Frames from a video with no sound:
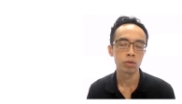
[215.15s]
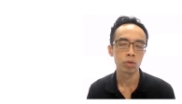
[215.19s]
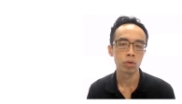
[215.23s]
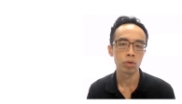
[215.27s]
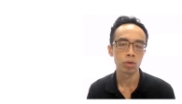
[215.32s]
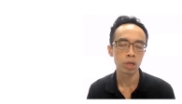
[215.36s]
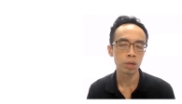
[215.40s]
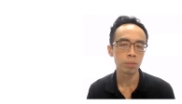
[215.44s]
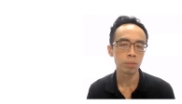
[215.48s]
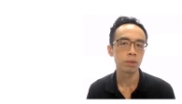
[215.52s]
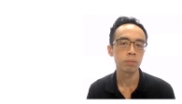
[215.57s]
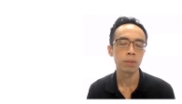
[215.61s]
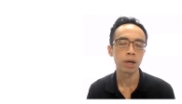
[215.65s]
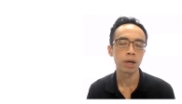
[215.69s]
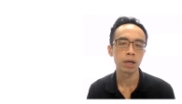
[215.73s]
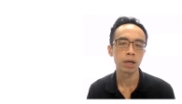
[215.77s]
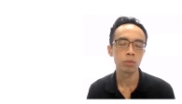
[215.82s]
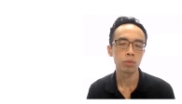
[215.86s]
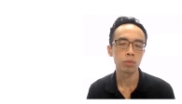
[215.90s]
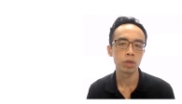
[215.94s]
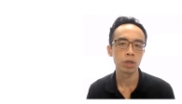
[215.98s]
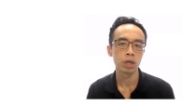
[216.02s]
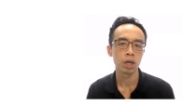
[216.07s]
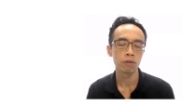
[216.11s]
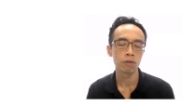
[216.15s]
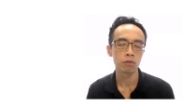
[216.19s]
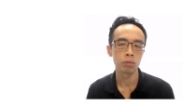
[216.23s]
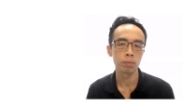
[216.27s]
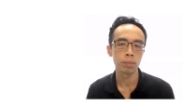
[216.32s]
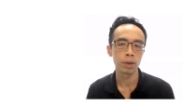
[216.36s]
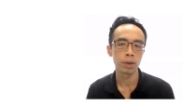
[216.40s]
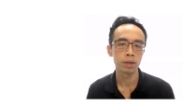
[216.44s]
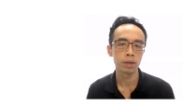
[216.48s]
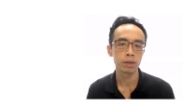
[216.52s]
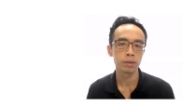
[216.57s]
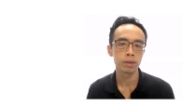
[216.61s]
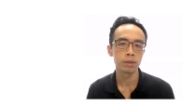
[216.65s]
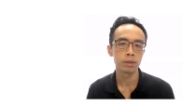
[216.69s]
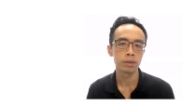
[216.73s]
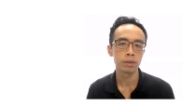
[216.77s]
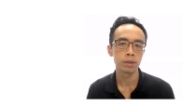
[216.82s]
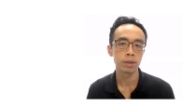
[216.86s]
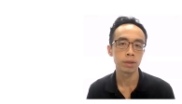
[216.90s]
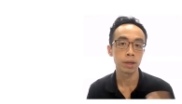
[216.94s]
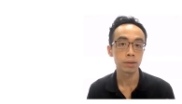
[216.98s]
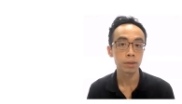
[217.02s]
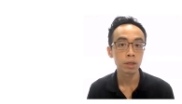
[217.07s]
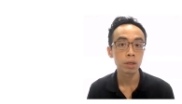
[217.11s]
So keep in mind we have to balance
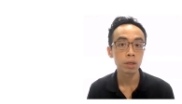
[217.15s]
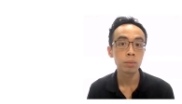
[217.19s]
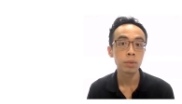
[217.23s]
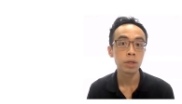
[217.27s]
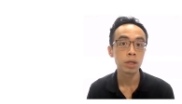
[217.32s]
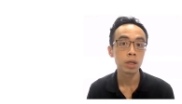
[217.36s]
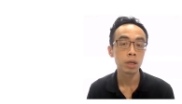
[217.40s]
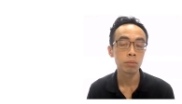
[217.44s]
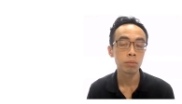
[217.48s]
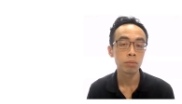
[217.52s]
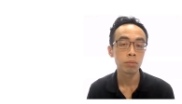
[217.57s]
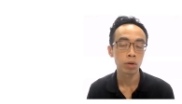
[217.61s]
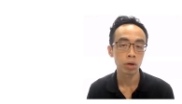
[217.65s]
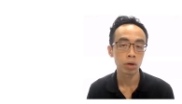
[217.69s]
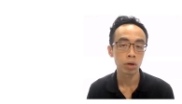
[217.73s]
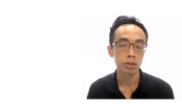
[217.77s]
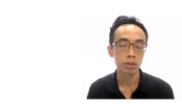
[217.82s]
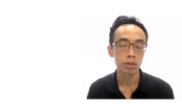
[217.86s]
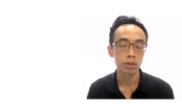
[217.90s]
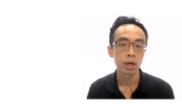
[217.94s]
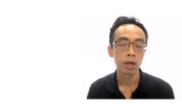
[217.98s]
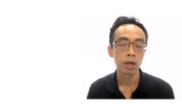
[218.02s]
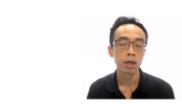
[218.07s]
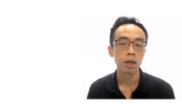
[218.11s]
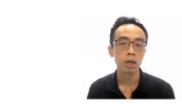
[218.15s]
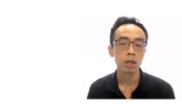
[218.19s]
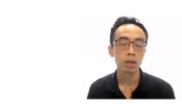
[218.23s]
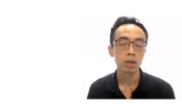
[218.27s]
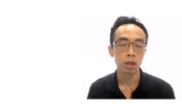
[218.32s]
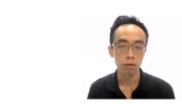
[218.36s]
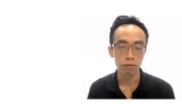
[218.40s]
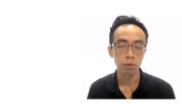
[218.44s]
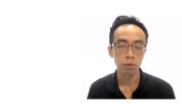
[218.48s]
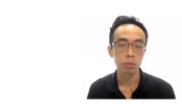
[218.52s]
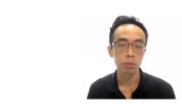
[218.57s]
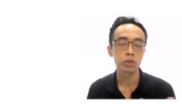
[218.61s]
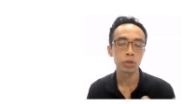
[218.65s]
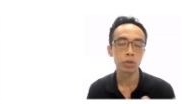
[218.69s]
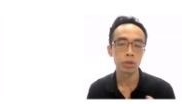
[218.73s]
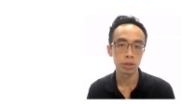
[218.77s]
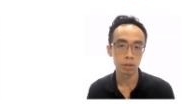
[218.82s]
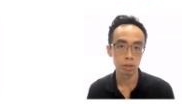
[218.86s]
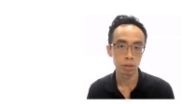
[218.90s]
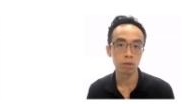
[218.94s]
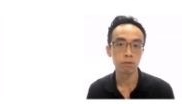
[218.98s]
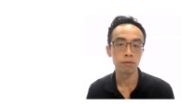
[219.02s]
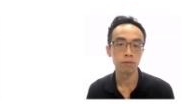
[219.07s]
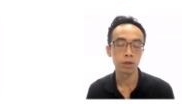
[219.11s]
this in acidic medium because the
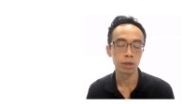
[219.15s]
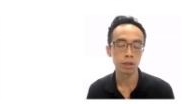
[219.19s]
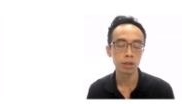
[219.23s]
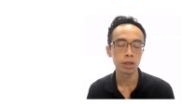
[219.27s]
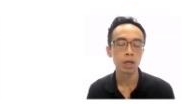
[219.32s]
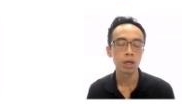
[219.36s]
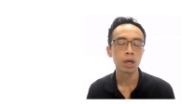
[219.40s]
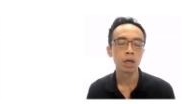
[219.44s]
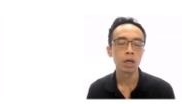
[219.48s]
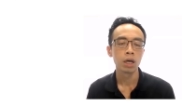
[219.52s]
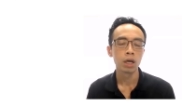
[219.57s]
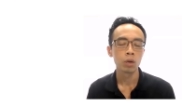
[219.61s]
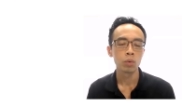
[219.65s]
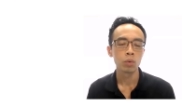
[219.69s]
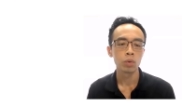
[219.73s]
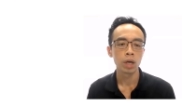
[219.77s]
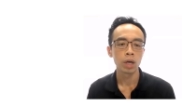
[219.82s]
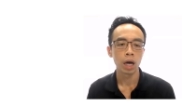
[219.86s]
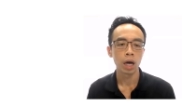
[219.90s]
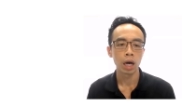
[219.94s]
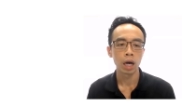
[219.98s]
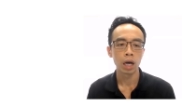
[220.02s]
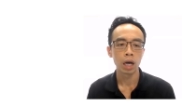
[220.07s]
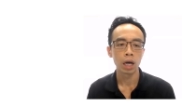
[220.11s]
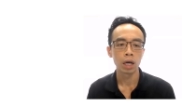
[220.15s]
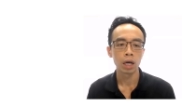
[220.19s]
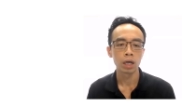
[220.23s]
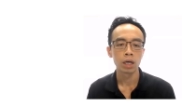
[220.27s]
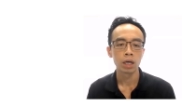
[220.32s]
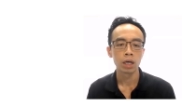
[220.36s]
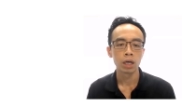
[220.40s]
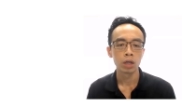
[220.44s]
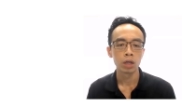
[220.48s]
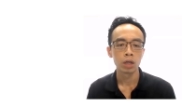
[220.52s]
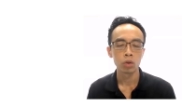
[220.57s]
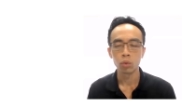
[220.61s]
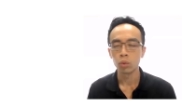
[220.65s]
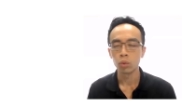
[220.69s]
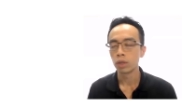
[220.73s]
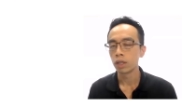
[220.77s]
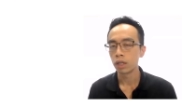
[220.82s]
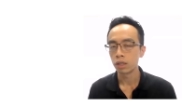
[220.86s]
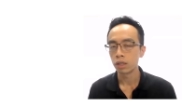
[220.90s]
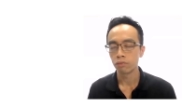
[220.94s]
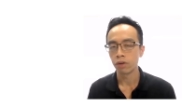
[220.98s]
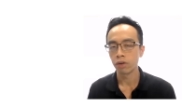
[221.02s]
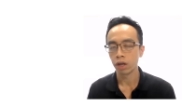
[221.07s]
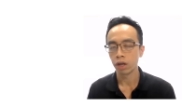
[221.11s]
information is given. We are
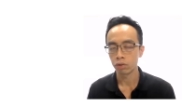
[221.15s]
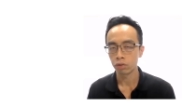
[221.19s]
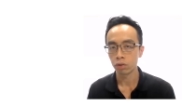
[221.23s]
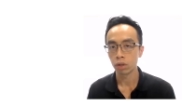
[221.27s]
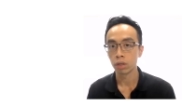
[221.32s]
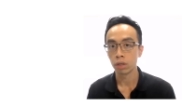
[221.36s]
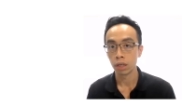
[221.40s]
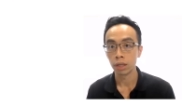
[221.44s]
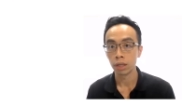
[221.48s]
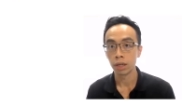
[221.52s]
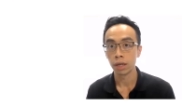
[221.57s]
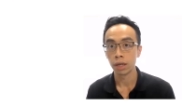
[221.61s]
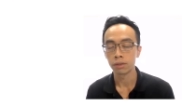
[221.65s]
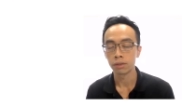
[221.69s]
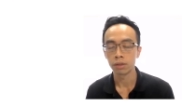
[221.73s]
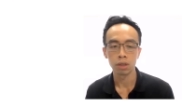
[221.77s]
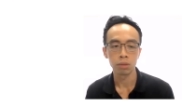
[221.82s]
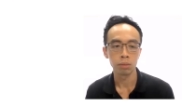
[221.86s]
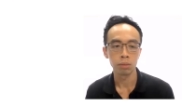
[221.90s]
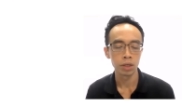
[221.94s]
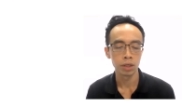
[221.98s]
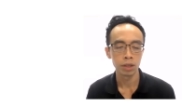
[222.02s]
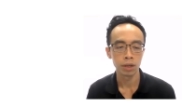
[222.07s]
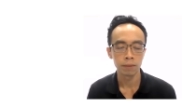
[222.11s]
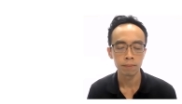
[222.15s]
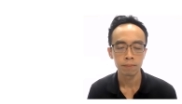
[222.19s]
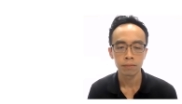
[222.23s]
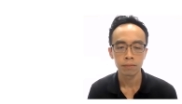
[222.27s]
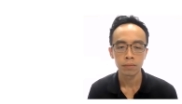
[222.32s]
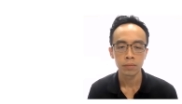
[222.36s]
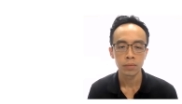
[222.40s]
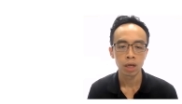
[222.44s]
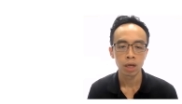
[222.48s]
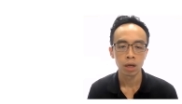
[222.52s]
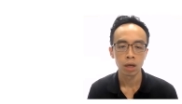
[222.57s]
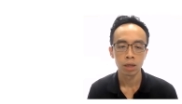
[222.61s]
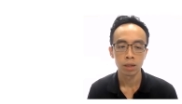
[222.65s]
doing this reaction in acidic medium.